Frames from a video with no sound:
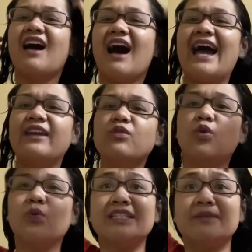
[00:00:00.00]
I don't
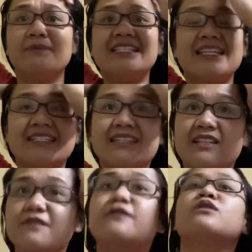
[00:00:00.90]
know, will it be
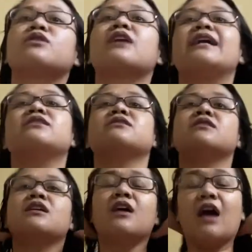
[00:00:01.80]
successful or I
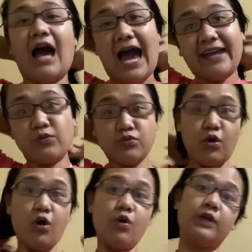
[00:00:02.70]
don't
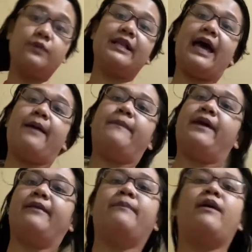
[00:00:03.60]
know what will
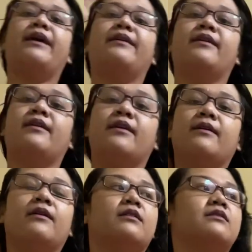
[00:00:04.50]
happen. But,
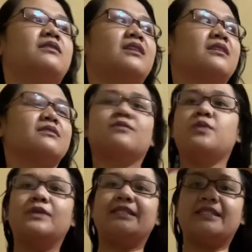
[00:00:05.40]
yes, we
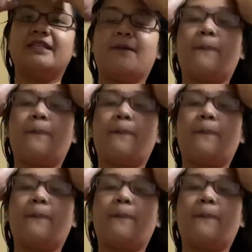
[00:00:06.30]
will see.